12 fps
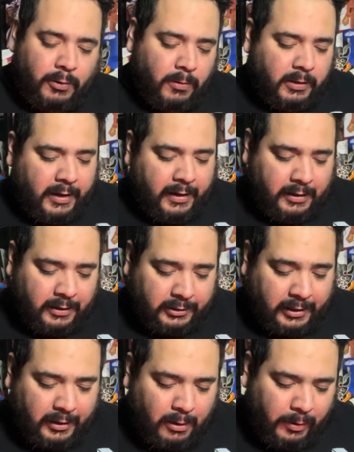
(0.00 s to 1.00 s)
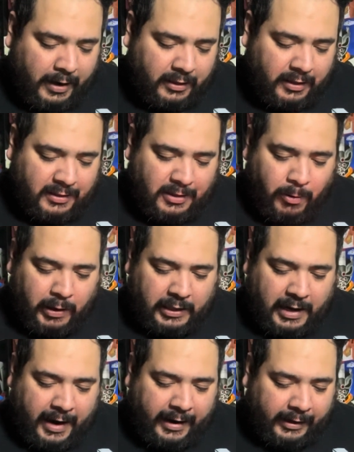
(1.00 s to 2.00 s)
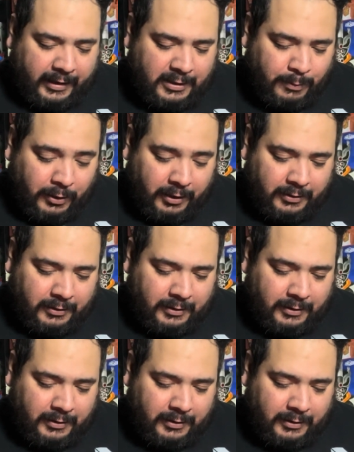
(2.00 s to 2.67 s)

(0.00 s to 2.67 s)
cool to Lightning Clutch. I know we got things going on the hiatus, but